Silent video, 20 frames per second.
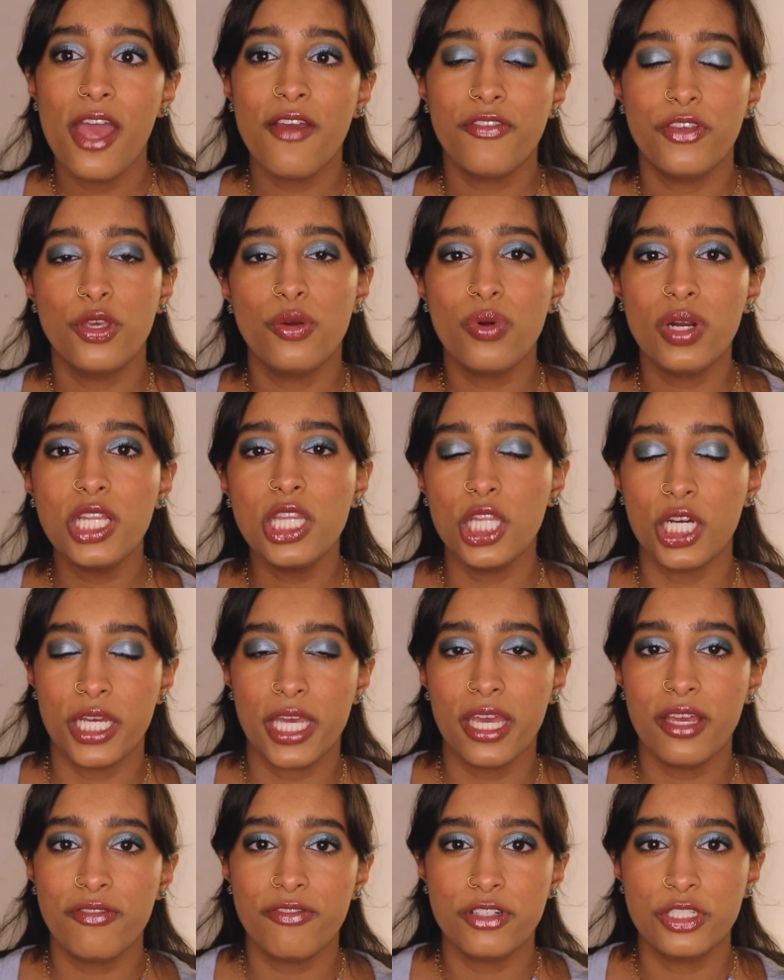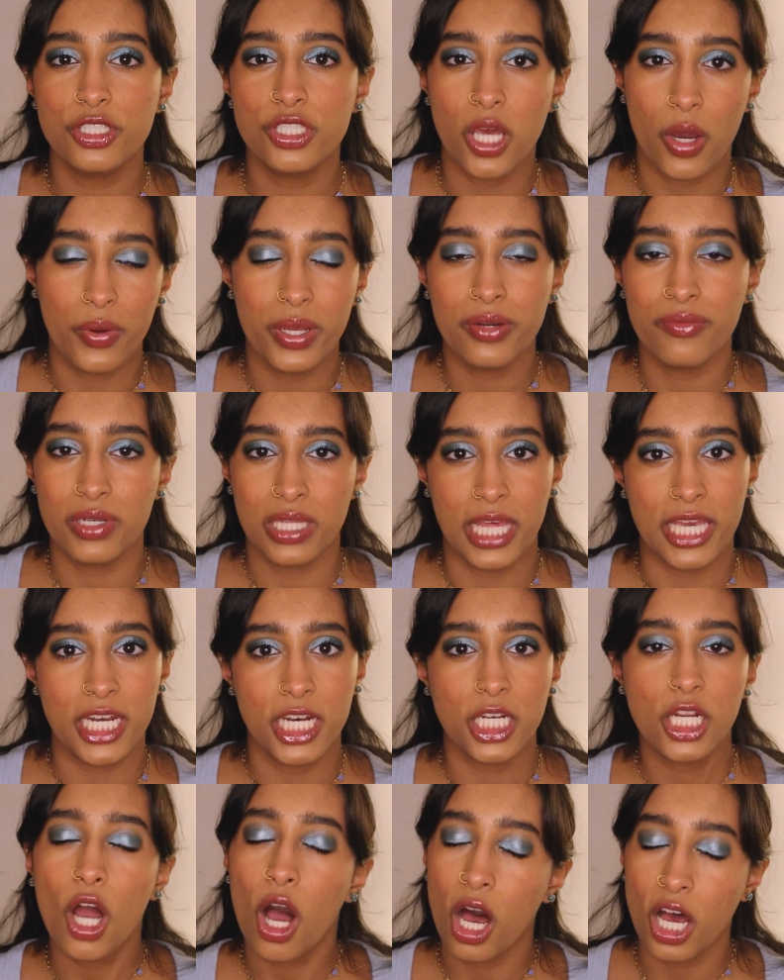If you are looking for sewing
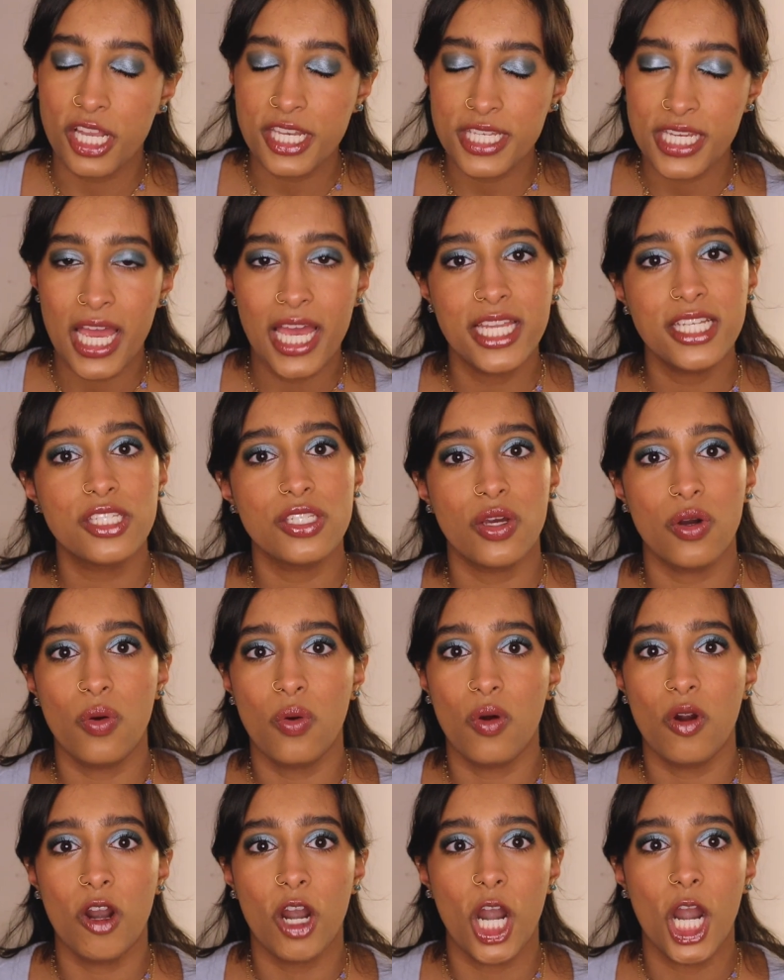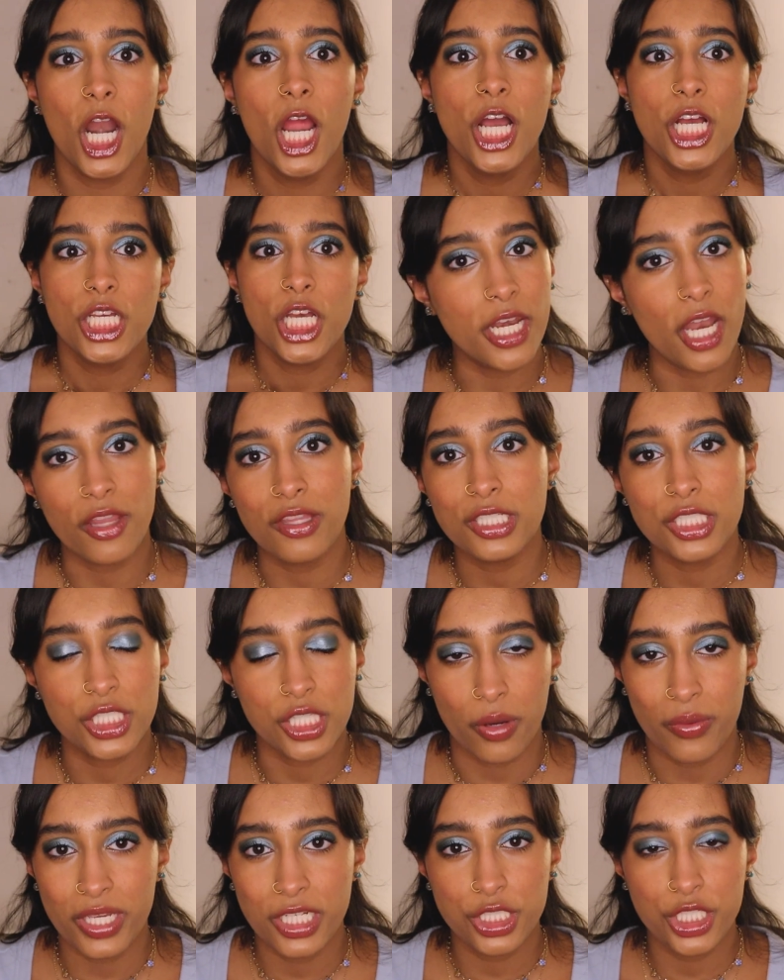related content or another
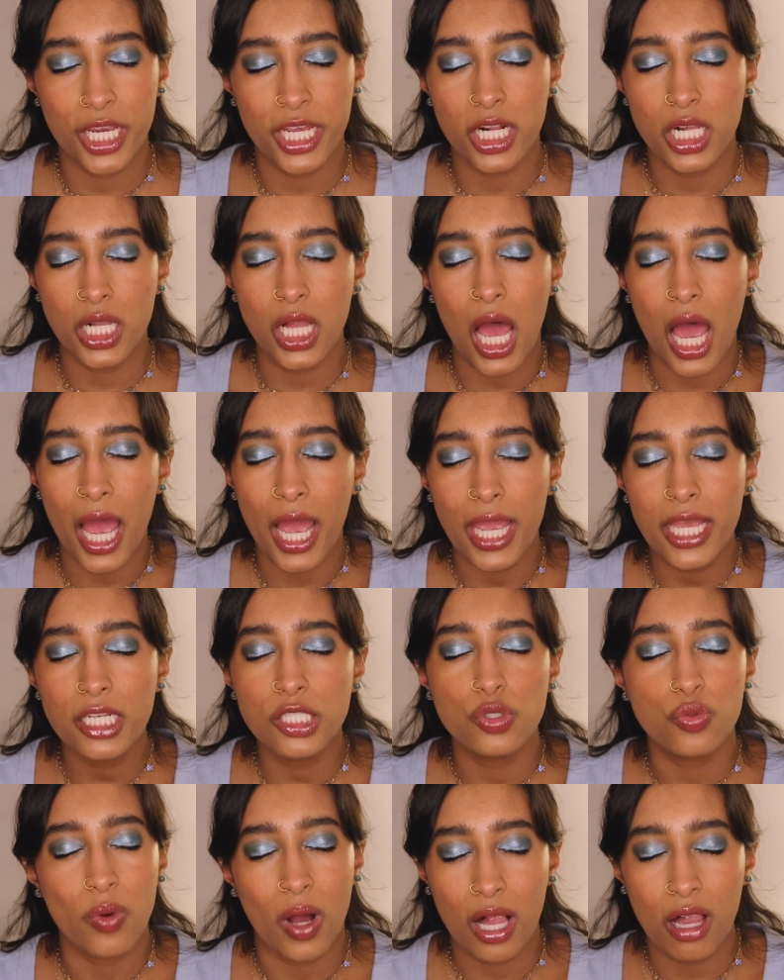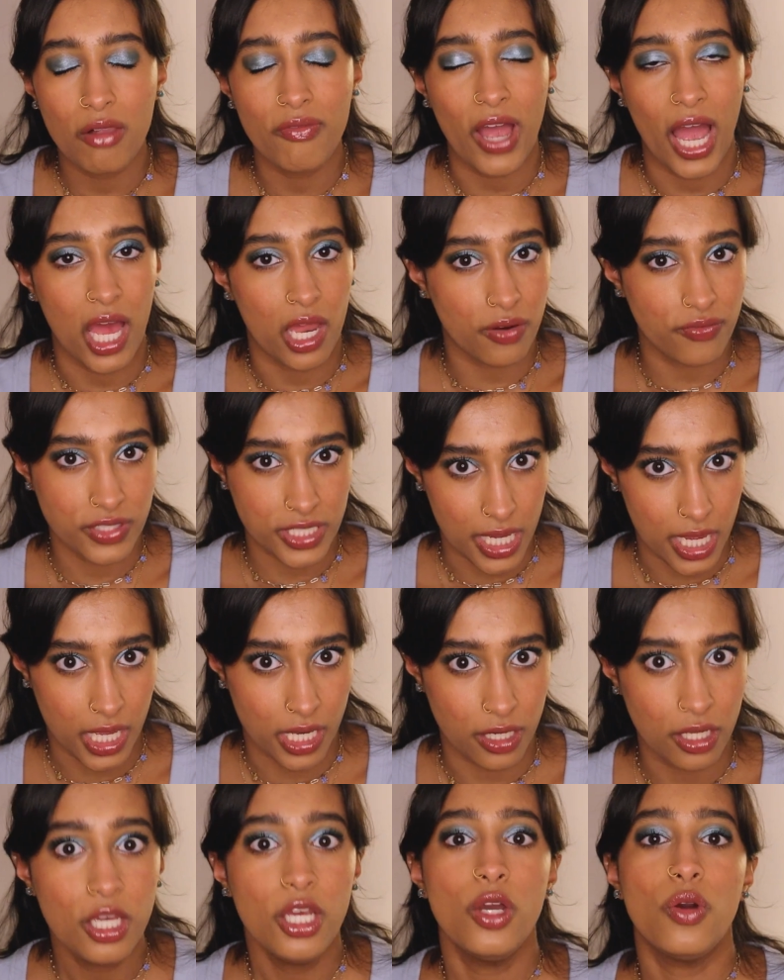sewing channel, I 12 out of
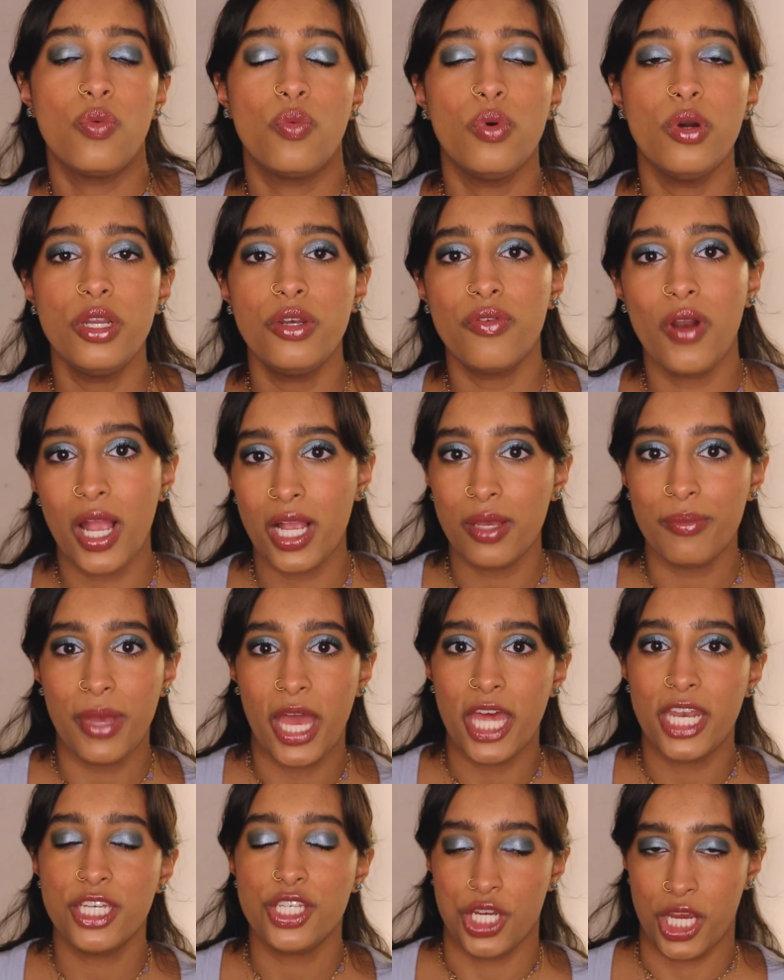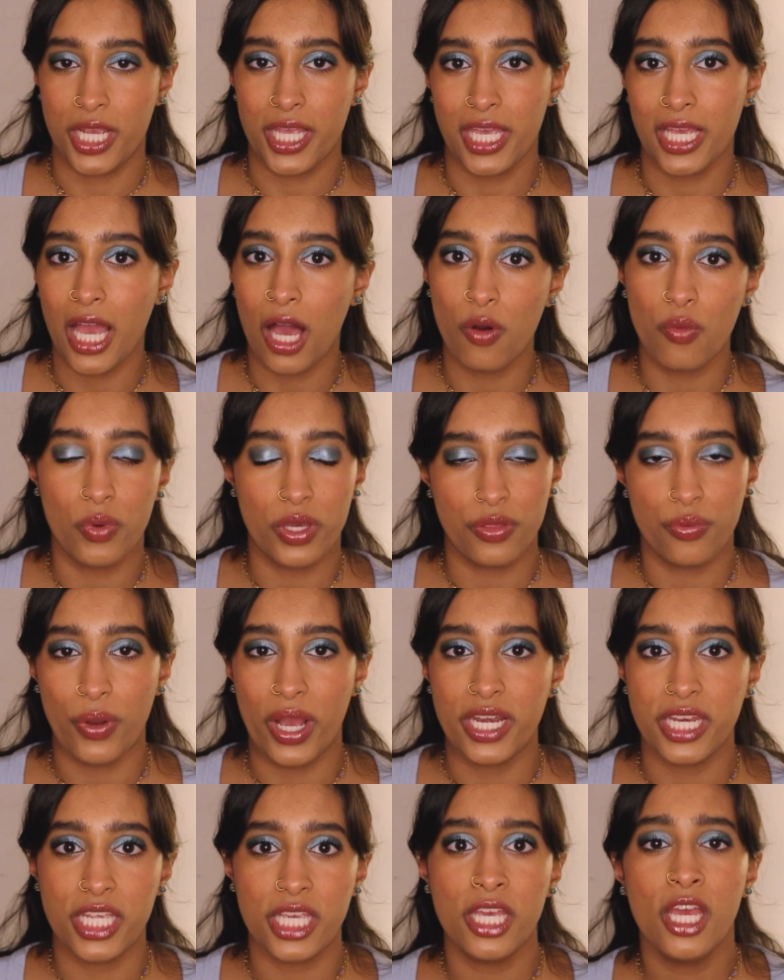10 would recommend checking out With
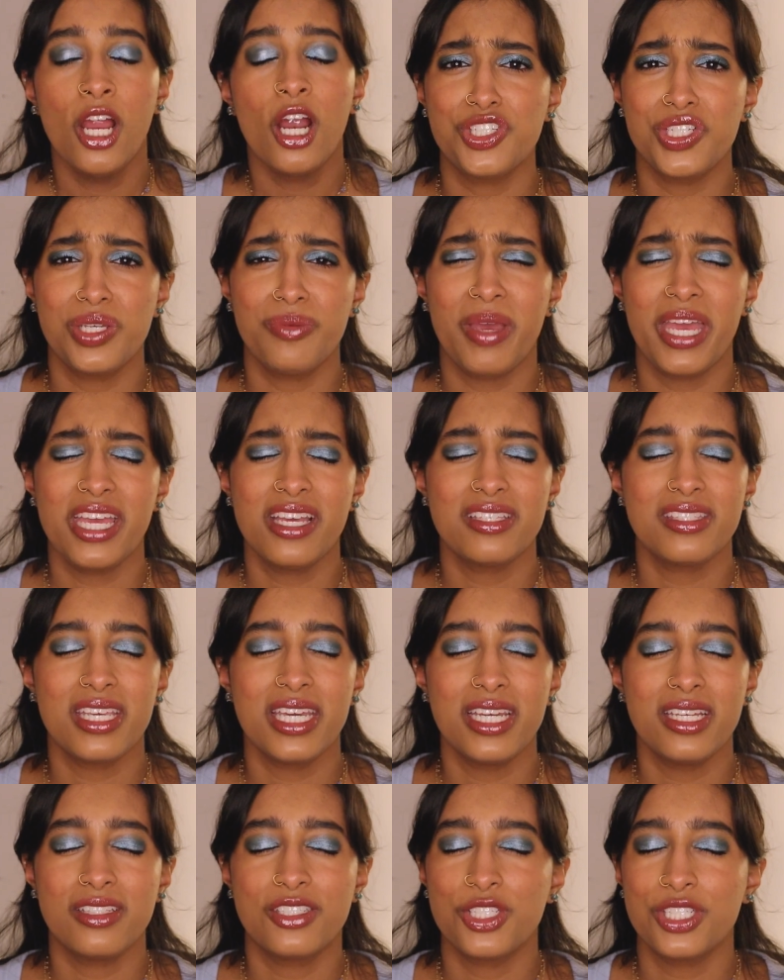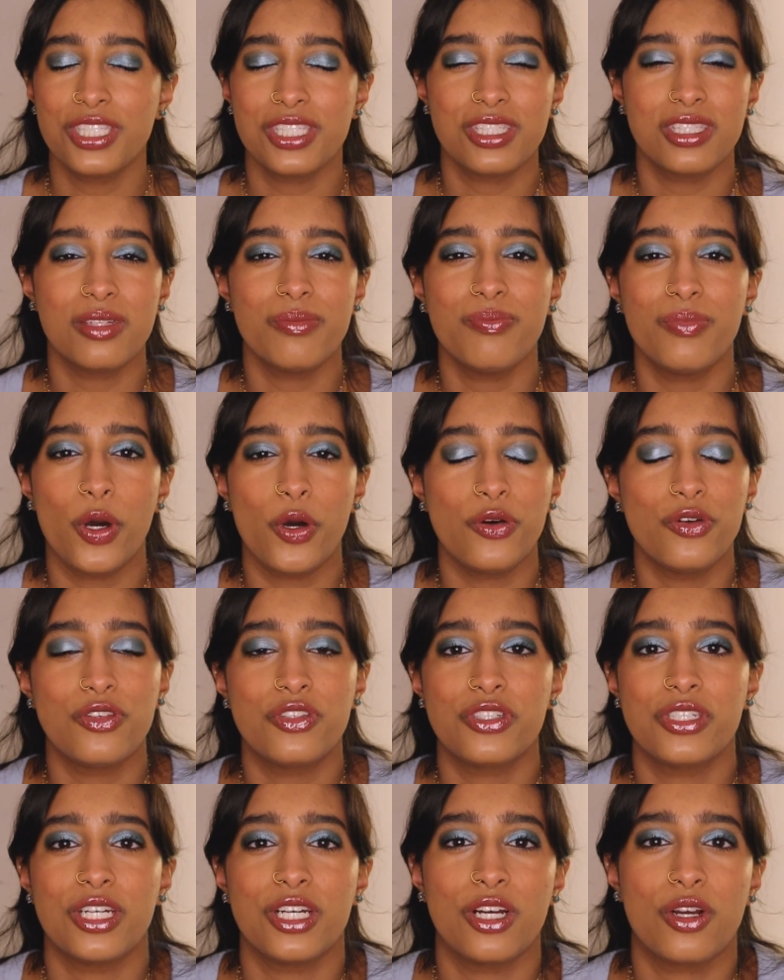Wendy. She makes just the most
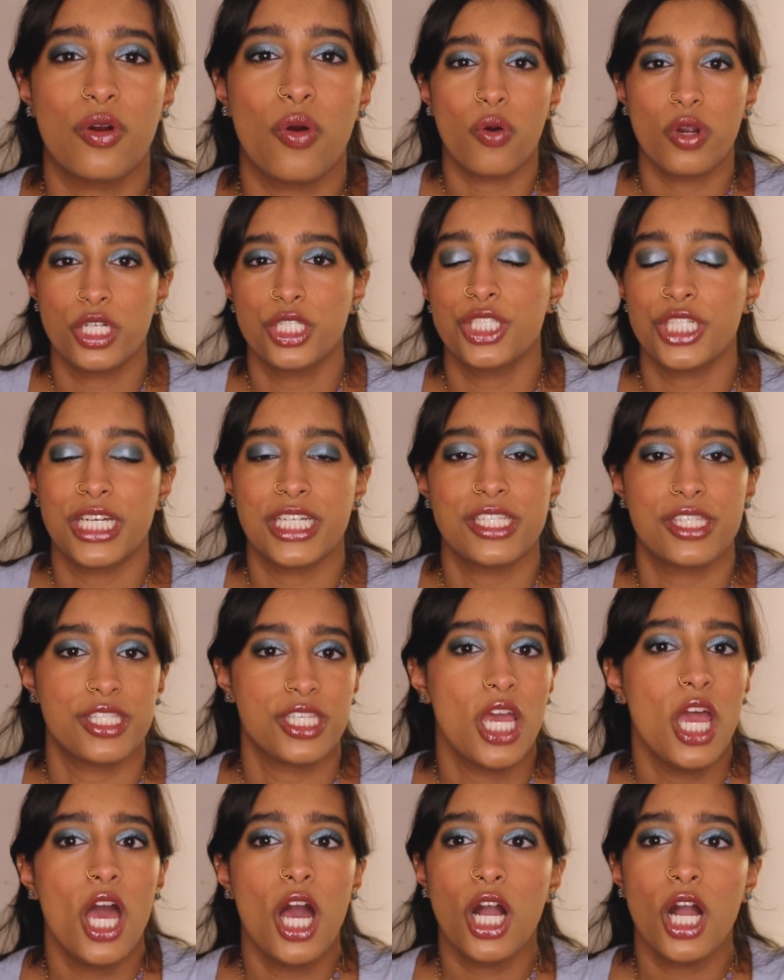gorgeous,